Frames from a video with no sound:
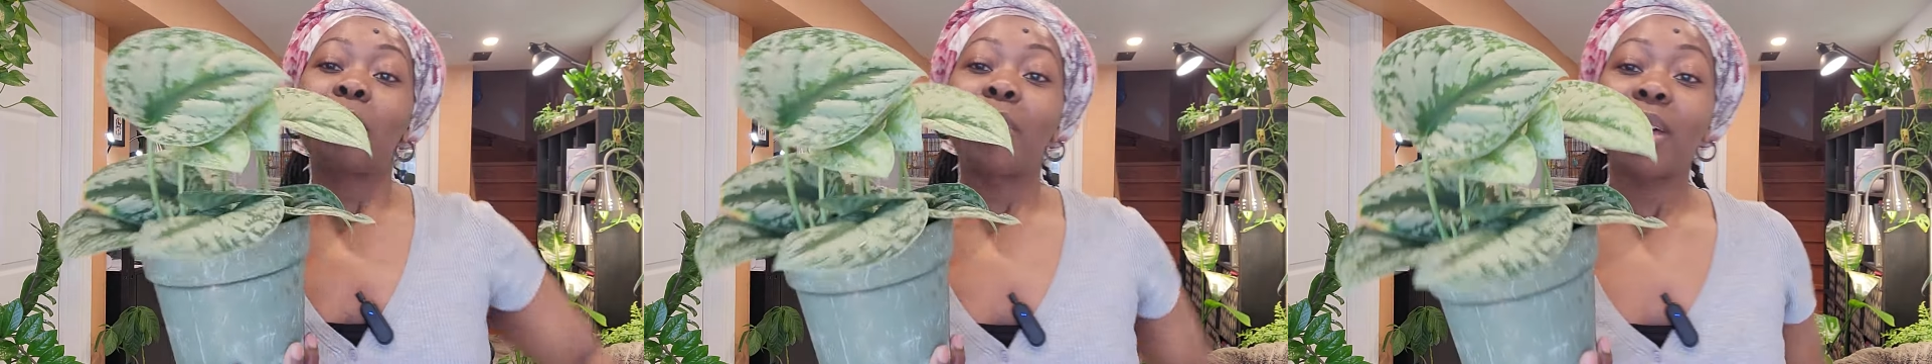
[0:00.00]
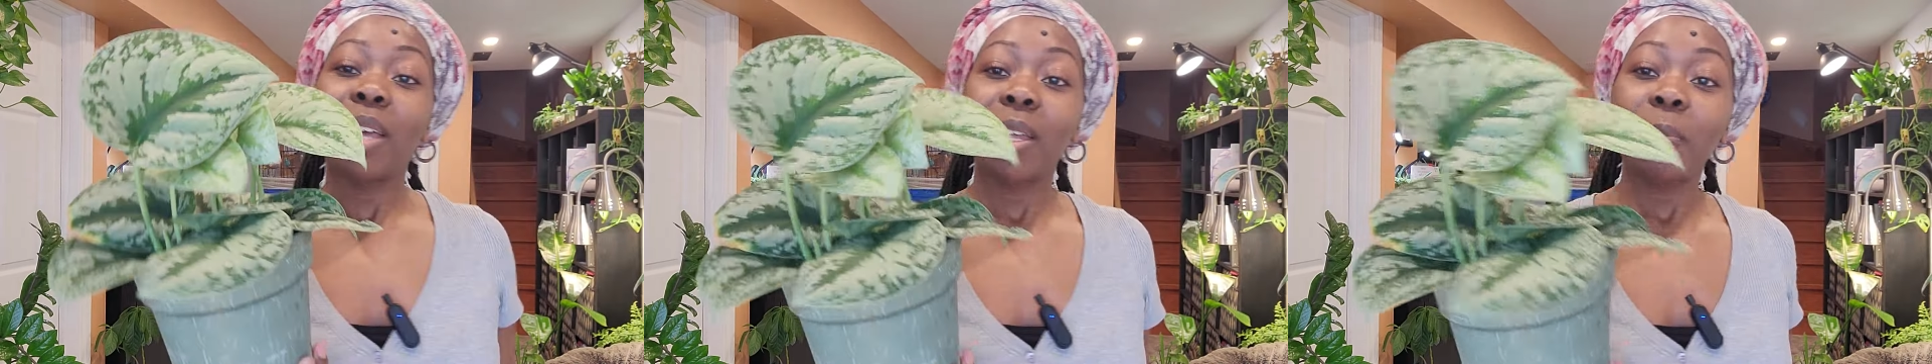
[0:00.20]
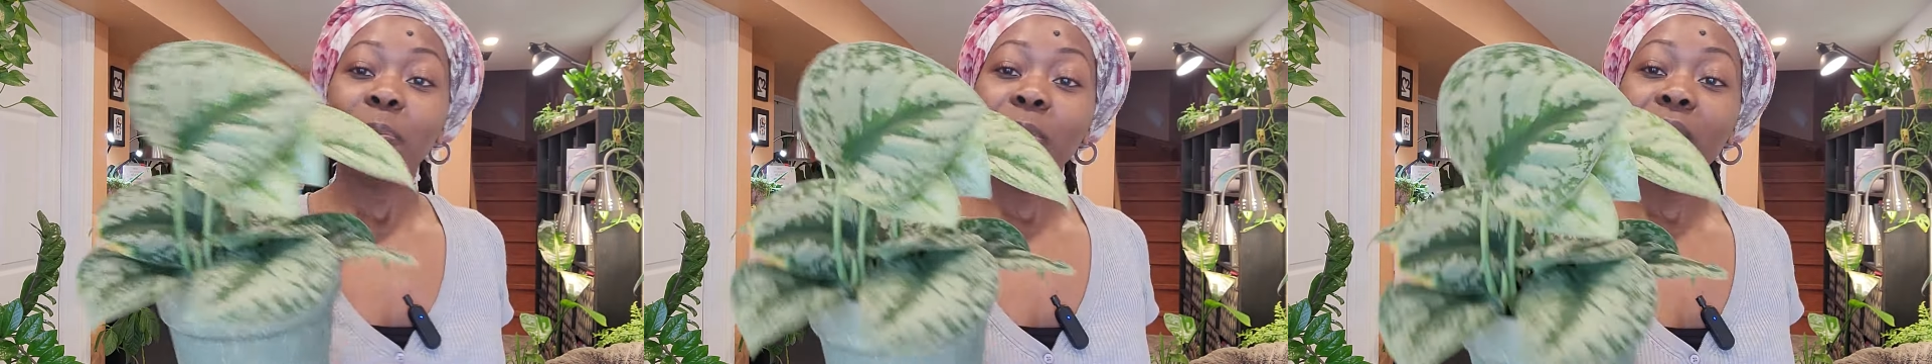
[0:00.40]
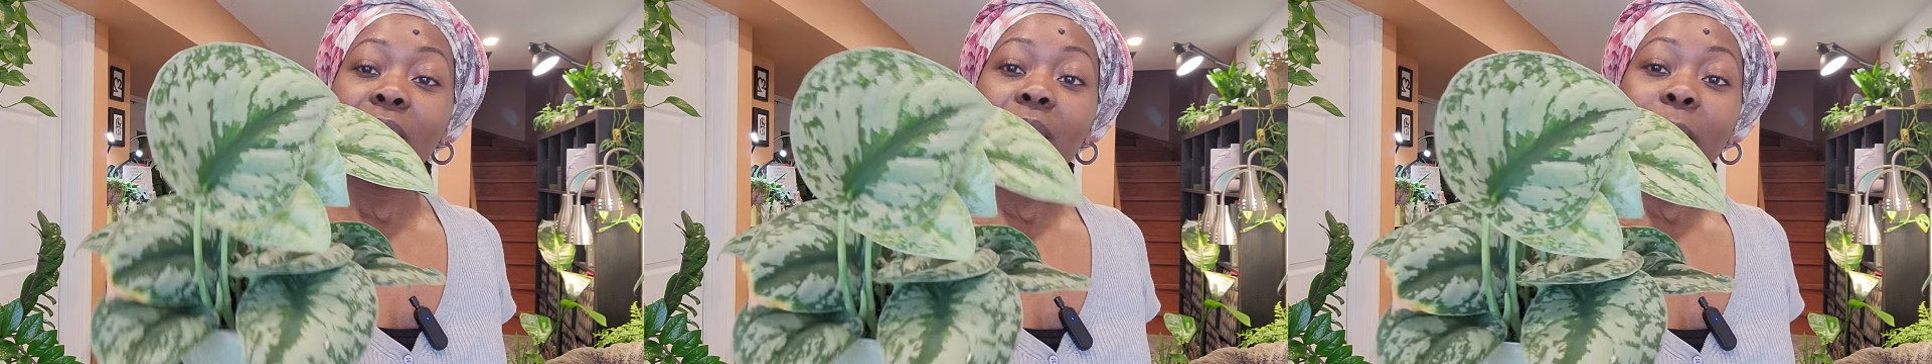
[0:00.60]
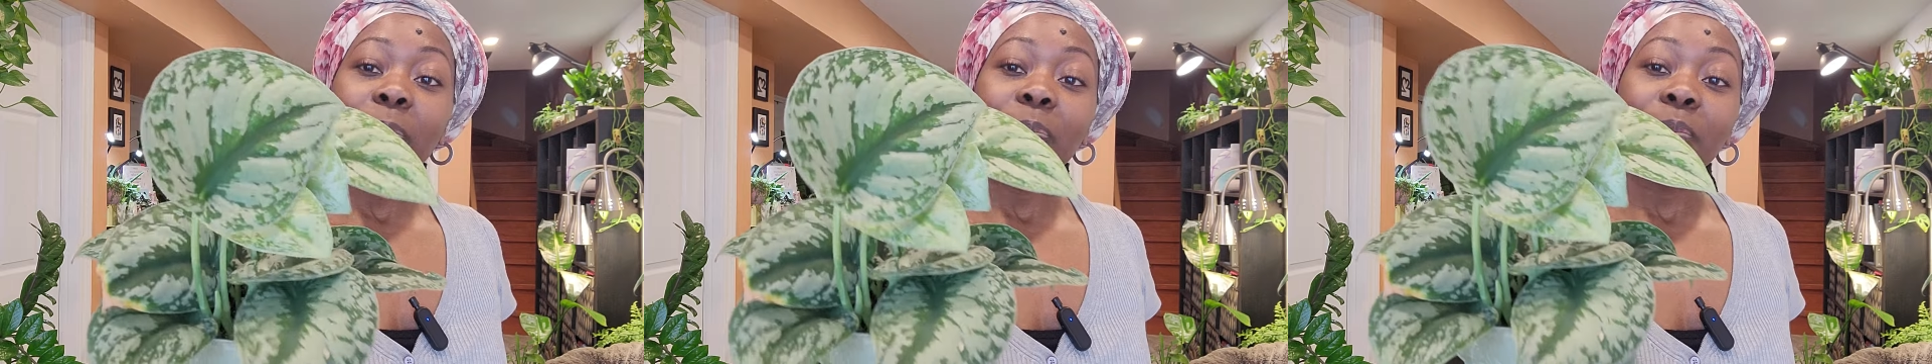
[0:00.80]
But
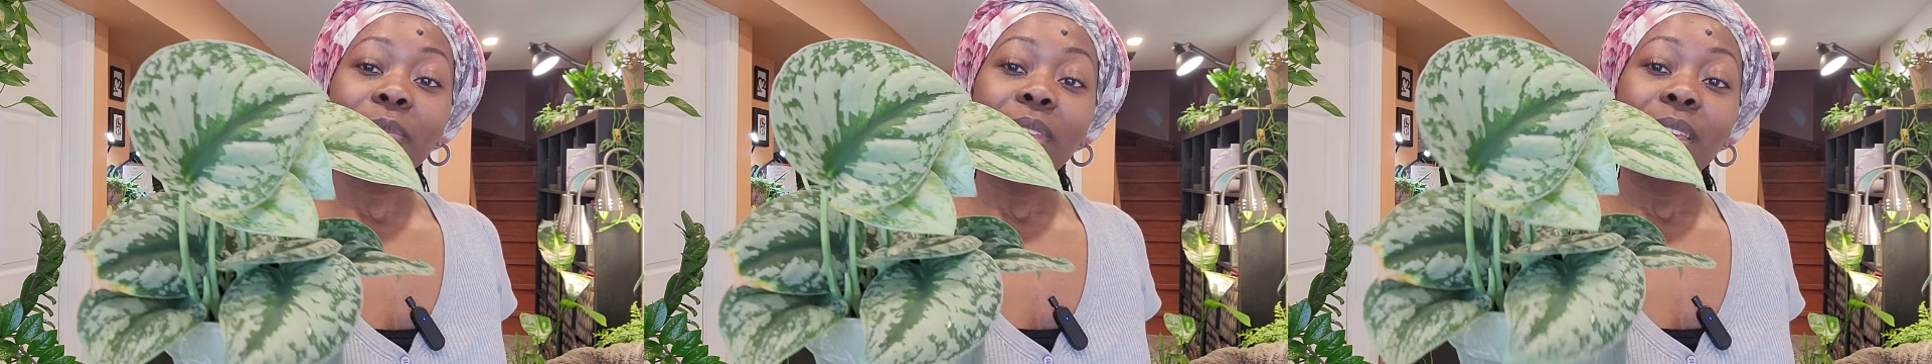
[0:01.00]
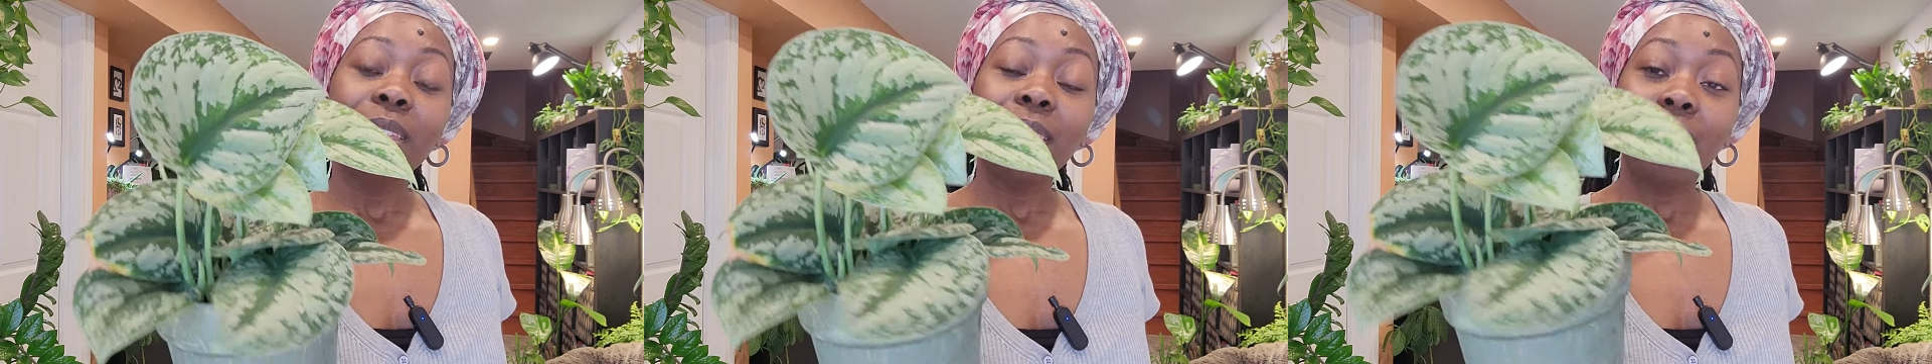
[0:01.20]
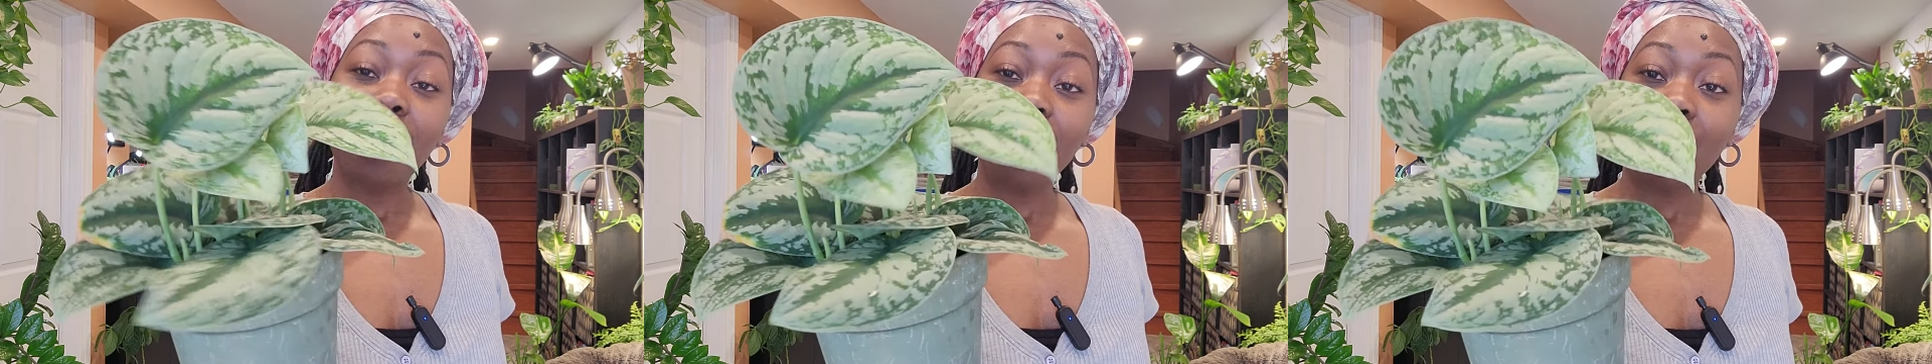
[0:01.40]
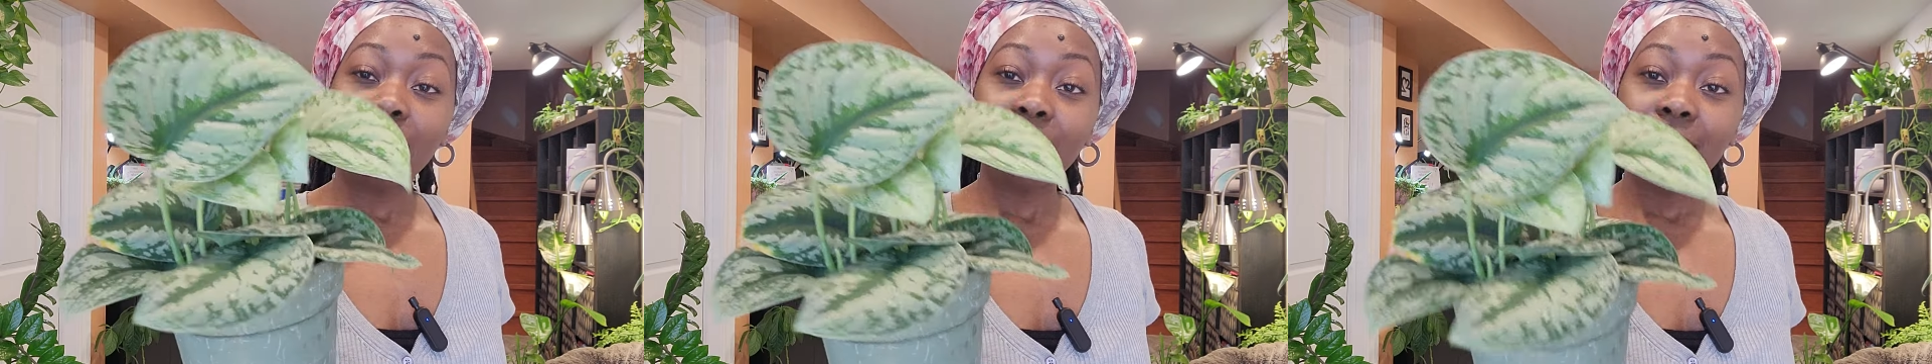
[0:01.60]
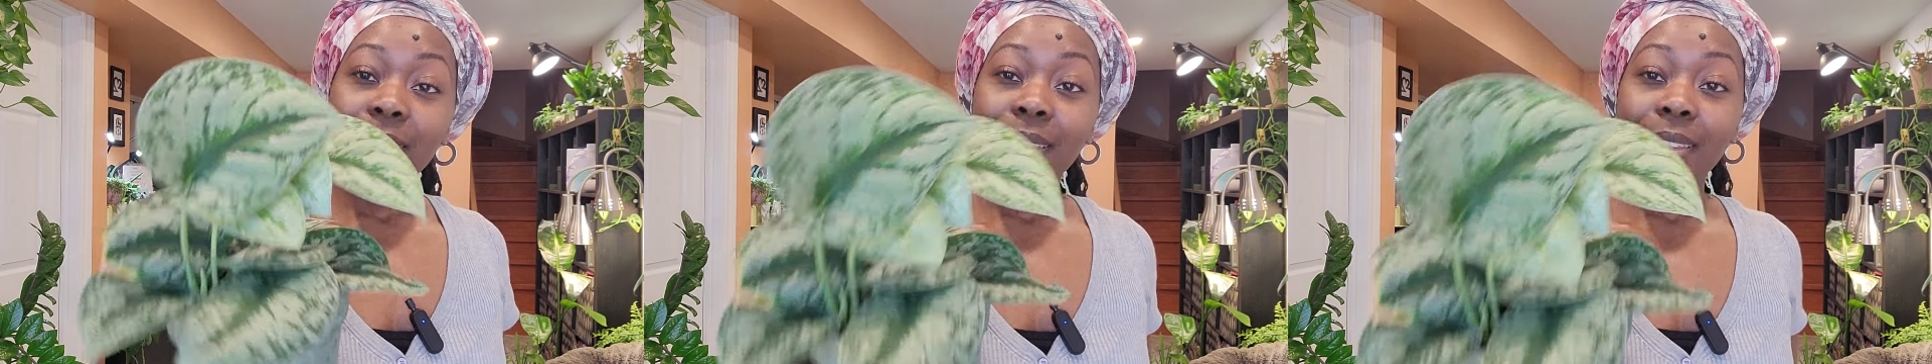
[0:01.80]
yeah.